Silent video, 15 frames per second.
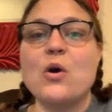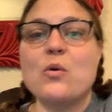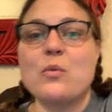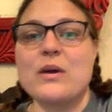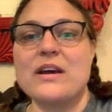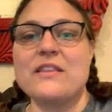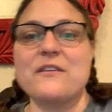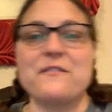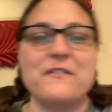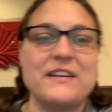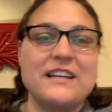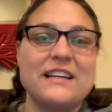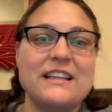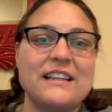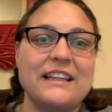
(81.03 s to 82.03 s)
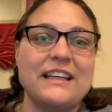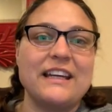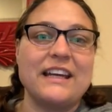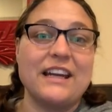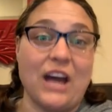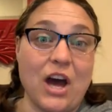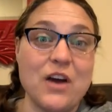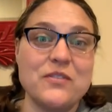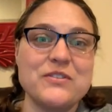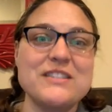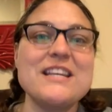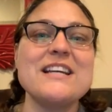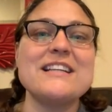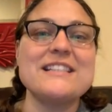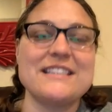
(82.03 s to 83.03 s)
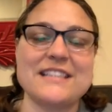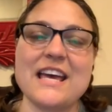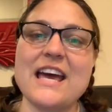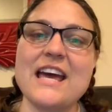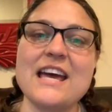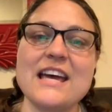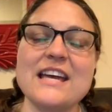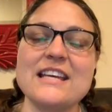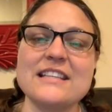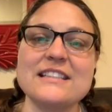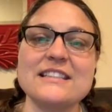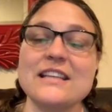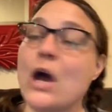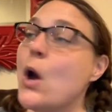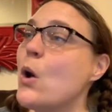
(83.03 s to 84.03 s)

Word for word: with a feeling of success.